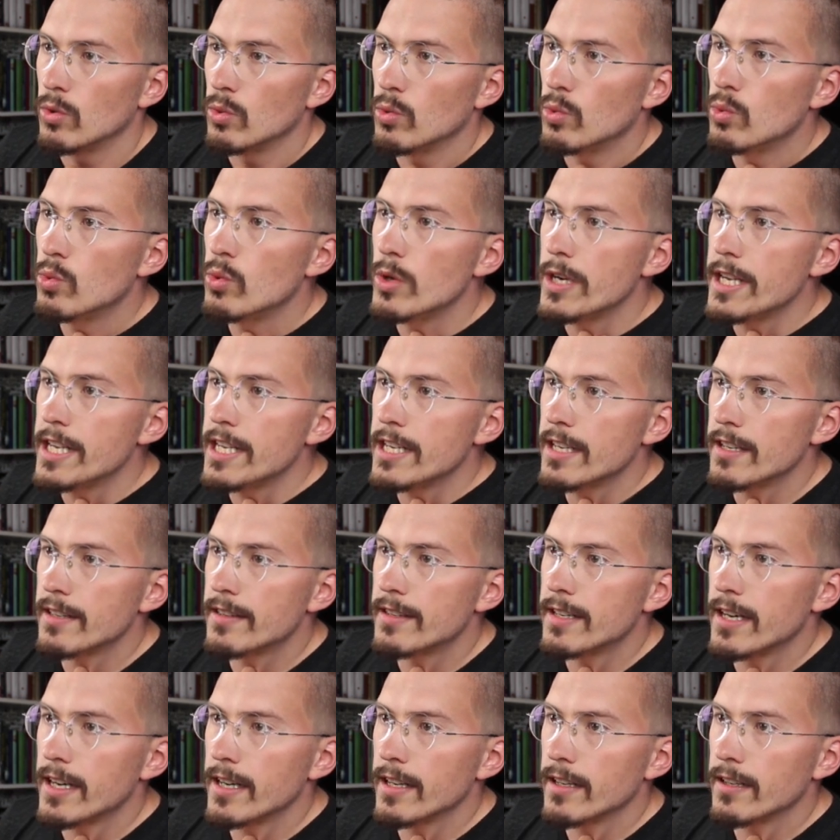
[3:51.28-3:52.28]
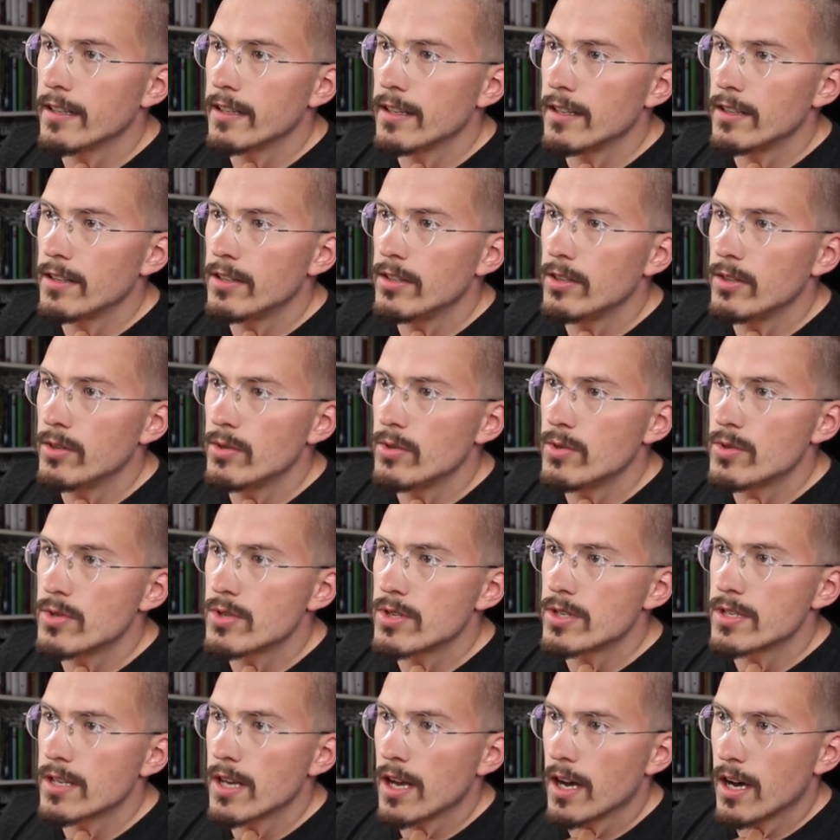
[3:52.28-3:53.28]
We then
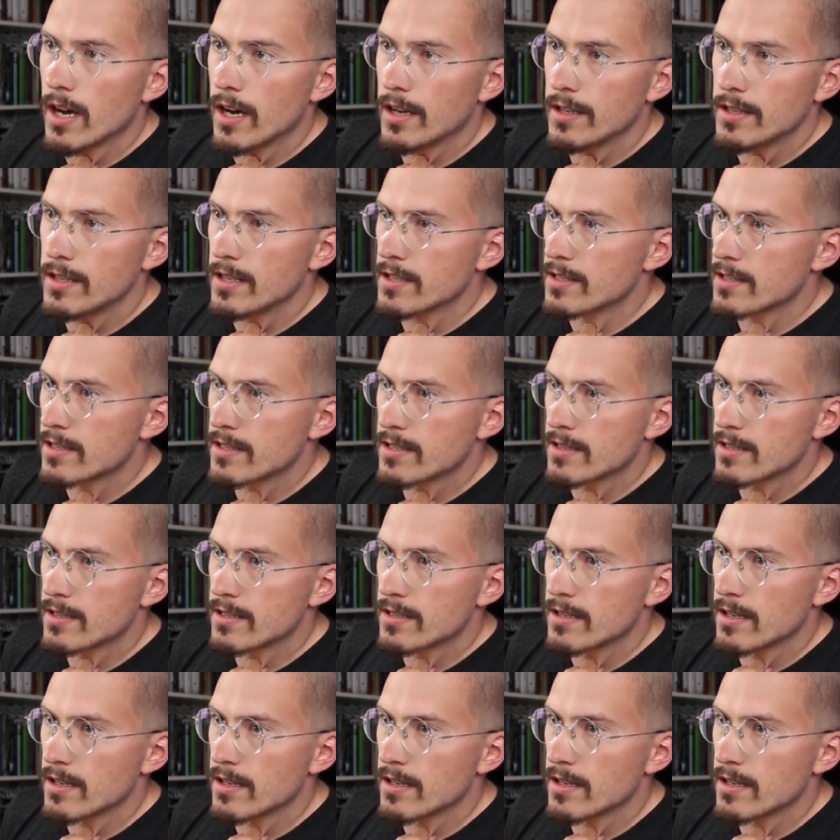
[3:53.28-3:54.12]
use the